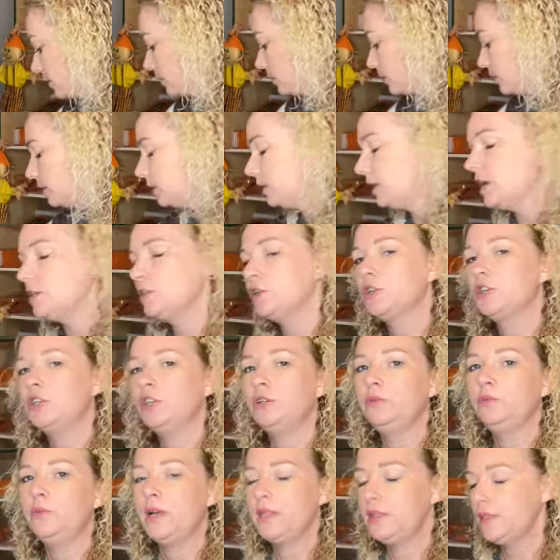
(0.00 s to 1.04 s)
Another
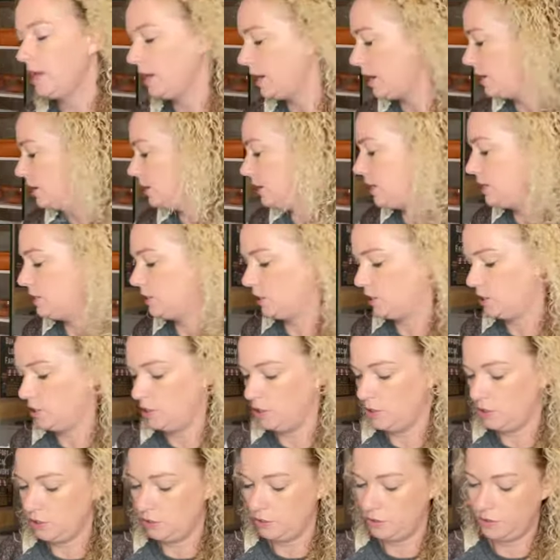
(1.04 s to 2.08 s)
good one that I like to
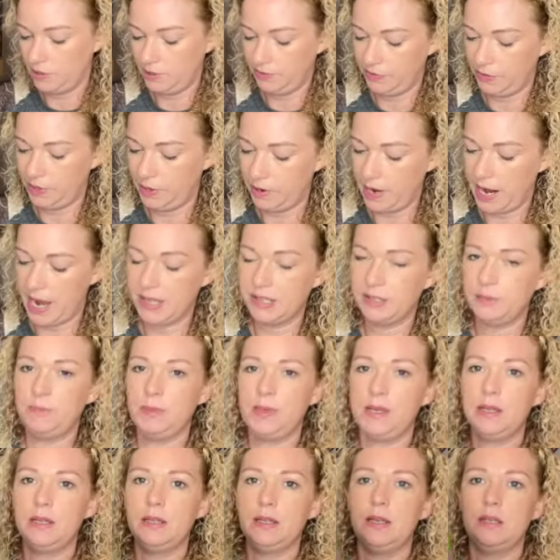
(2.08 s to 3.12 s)
use for
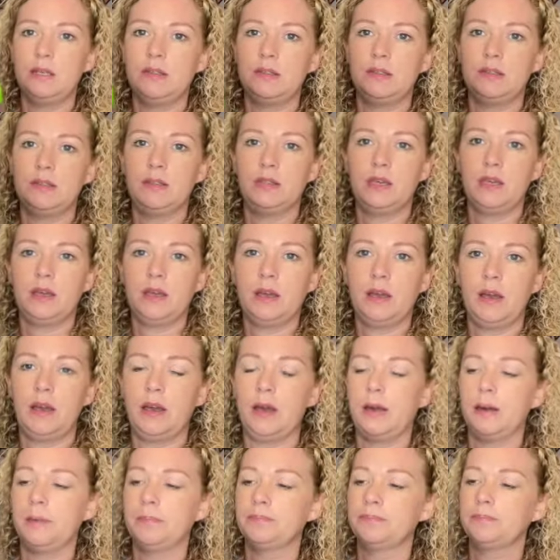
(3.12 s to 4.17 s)
grasping is the
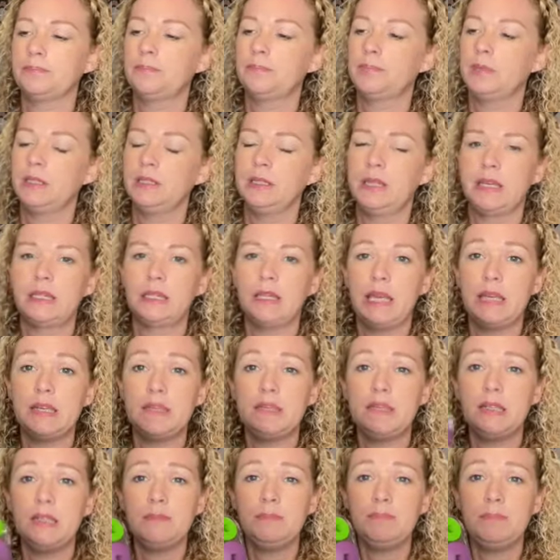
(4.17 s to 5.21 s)
like
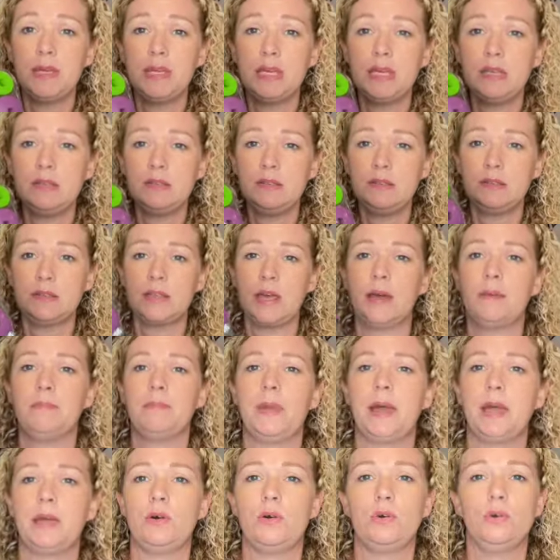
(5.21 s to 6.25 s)
lacing beads that
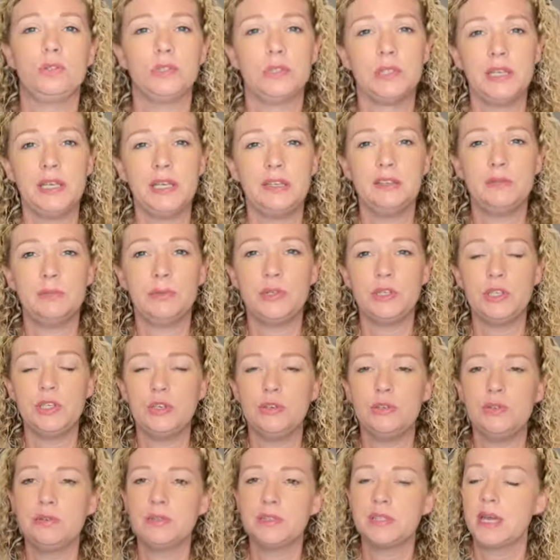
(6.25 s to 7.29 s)
my older kids will
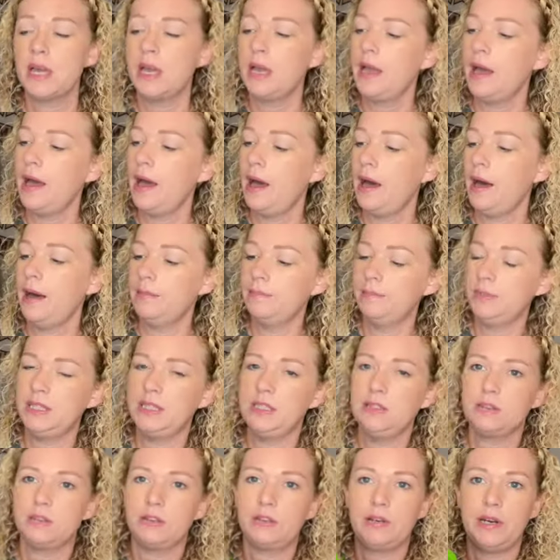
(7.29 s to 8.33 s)
use, but
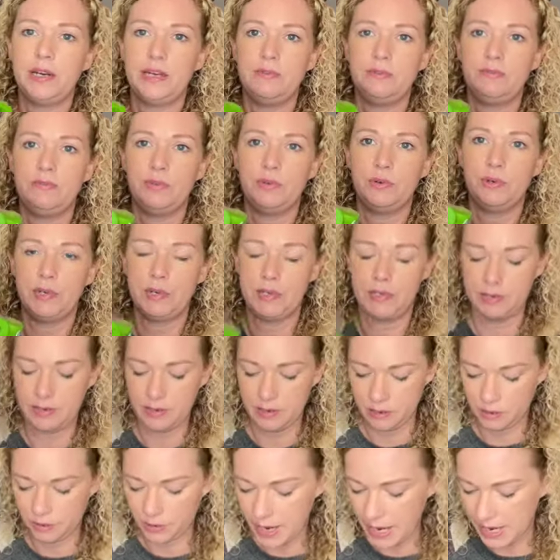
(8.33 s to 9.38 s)
these are great for
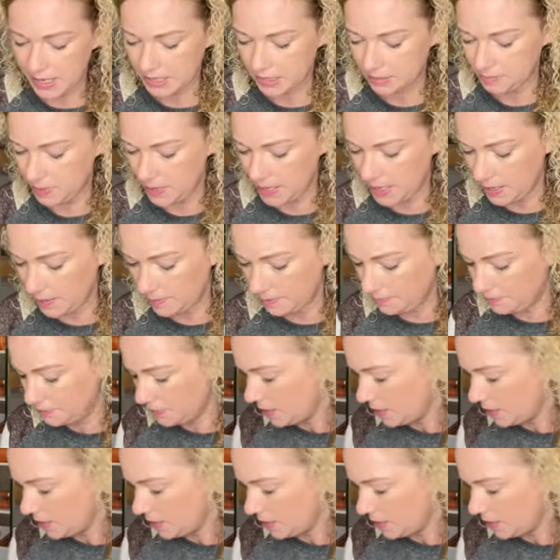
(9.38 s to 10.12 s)
grasping.